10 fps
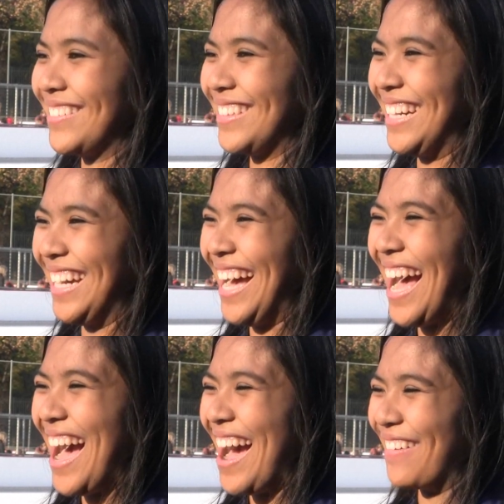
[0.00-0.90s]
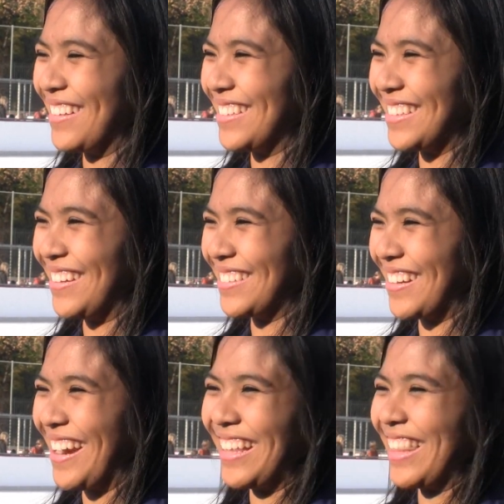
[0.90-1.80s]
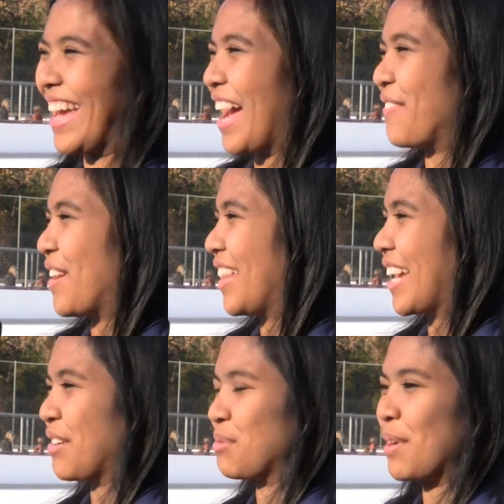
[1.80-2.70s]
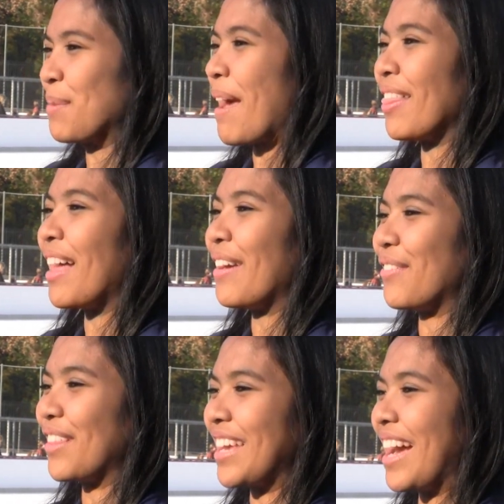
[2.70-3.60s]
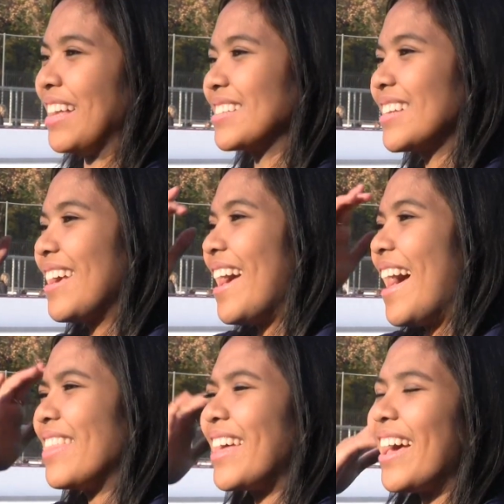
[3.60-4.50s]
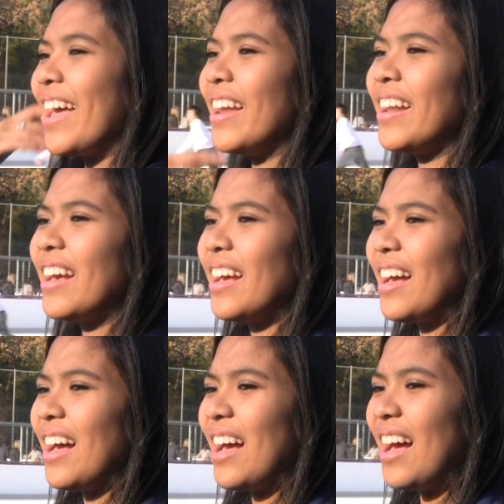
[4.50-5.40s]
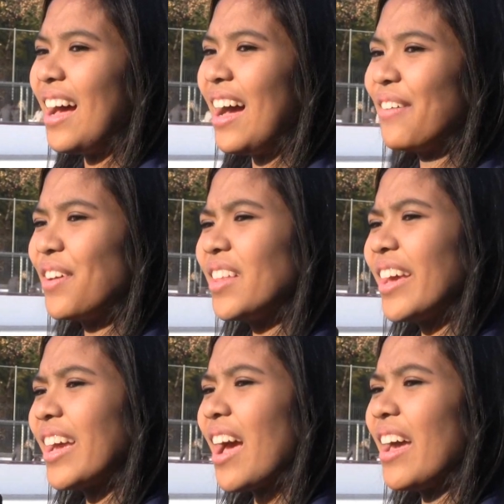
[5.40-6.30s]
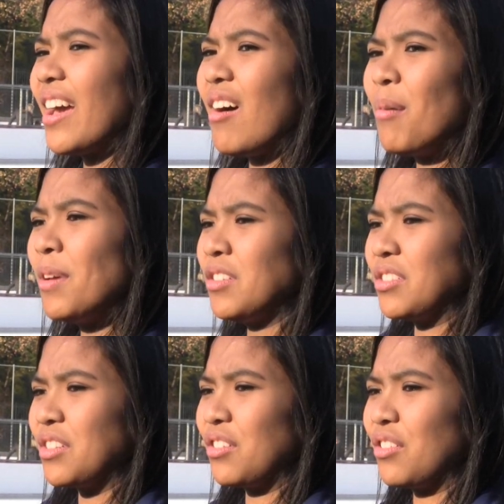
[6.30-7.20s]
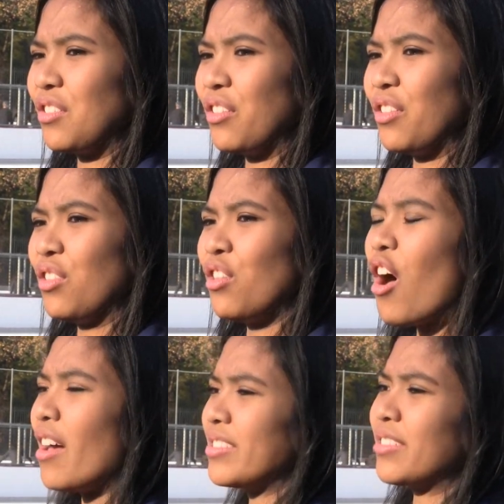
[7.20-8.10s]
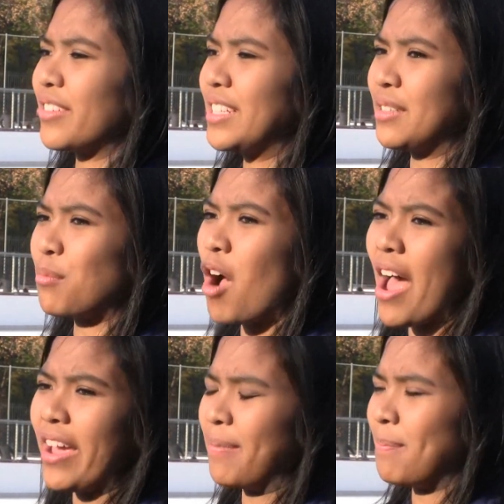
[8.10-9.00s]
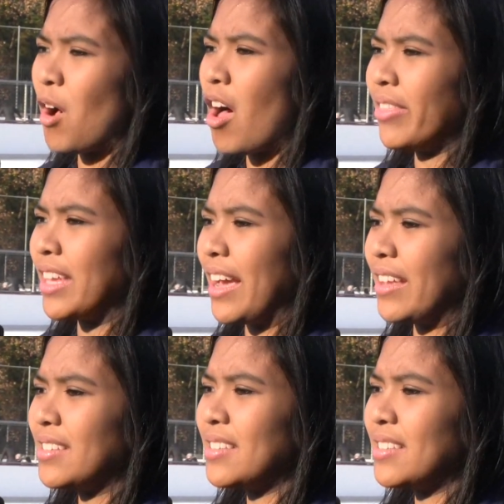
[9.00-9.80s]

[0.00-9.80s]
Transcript: I was so great, like I felt like I was putting my life on the ice, and then I felt like I almost lost the reason why I'm on the ice.